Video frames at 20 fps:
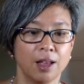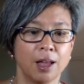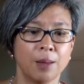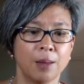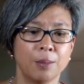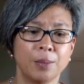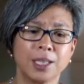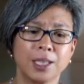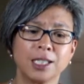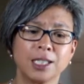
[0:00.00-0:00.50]

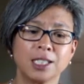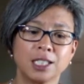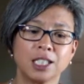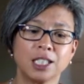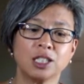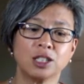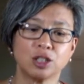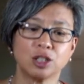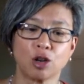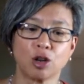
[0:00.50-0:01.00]
Big
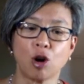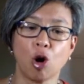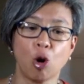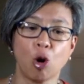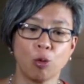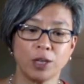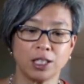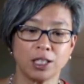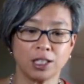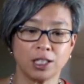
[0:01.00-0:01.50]
decisions are
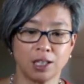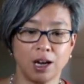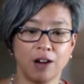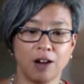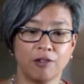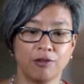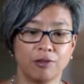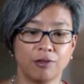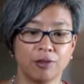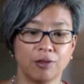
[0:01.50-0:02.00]
always tough,
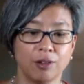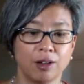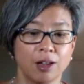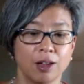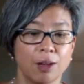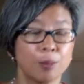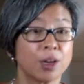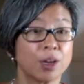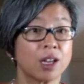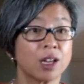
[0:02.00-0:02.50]

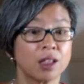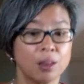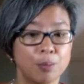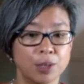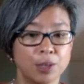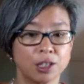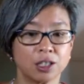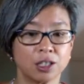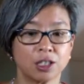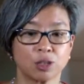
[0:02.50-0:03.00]
but in the
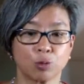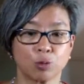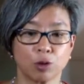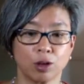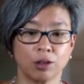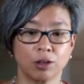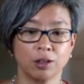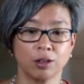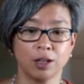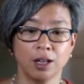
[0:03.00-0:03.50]
business
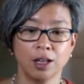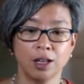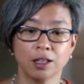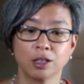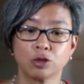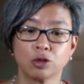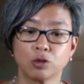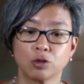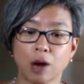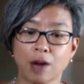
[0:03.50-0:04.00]
world, the
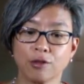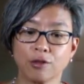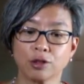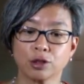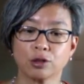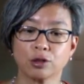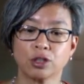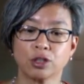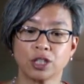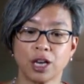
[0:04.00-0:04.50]
drivers are
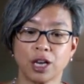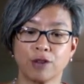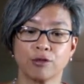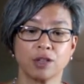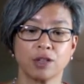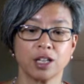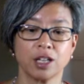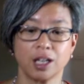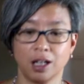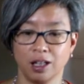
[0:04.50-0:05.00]
generally
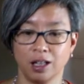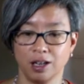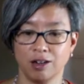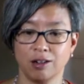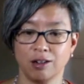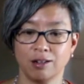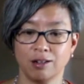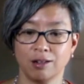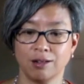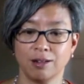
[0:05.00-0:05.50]
clear.
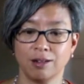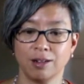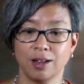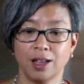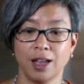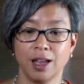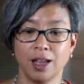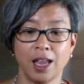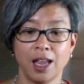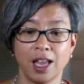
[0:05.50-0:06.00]

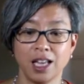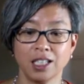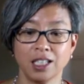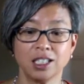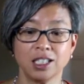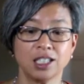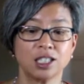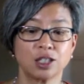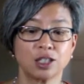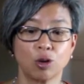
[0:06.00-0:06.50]
Is
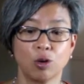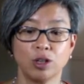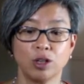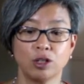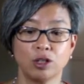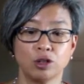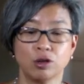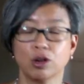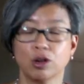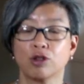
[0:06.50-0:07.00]
this going
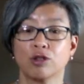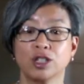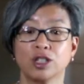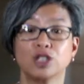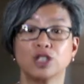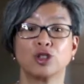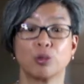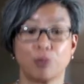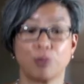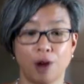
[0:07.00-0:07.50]
to increase
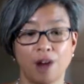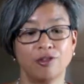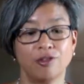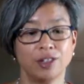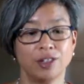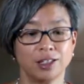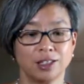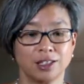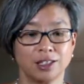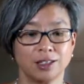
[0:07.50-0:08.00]
your
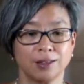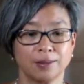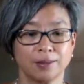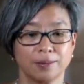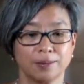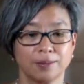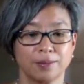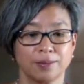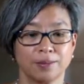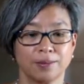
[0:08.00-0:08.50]
profits?
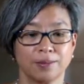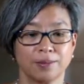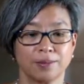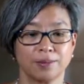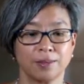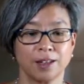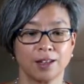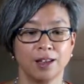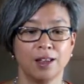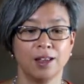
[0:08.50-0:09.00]

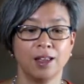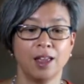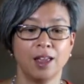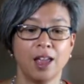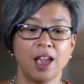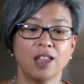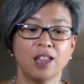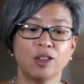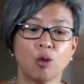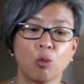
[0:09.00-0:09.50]

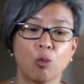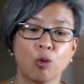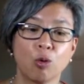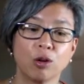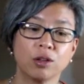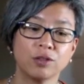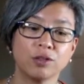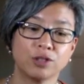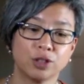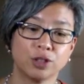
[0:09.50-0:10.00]
In the world
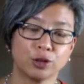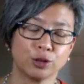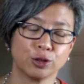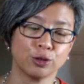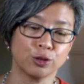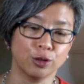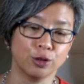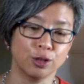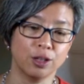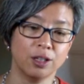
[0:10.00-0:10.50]
of social
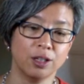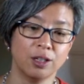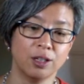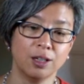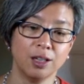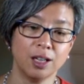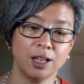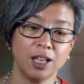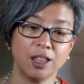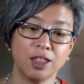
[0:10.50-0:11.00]
good,
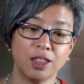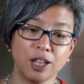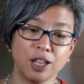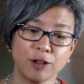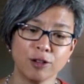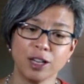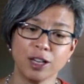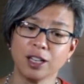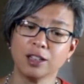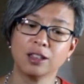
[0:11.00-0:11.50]
in
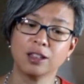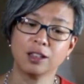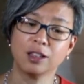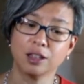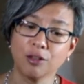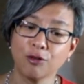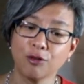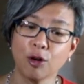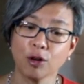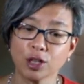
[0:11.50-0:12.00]
theory, the
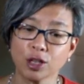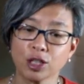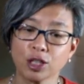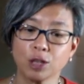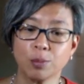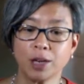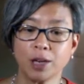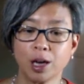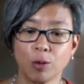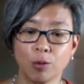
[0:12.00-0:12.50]
focus should
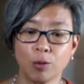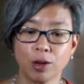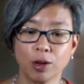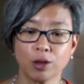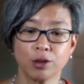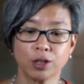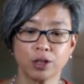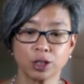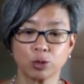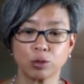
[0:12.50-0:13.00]
be on whether
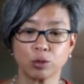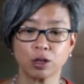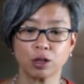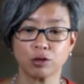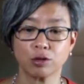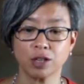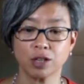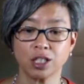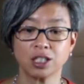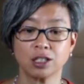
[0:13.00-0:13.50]
this will
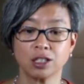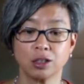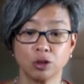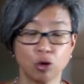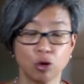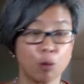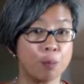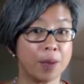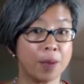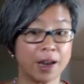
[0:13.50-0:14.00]
increase your
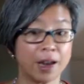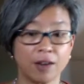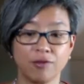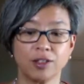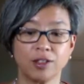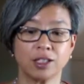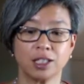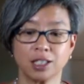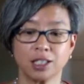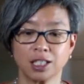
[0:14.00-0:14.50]
benefit
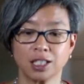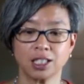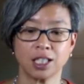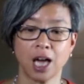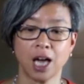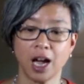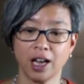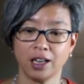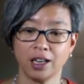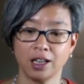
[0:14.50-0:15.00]
to
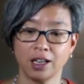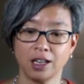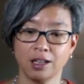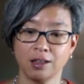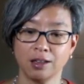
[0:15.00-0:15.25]
society.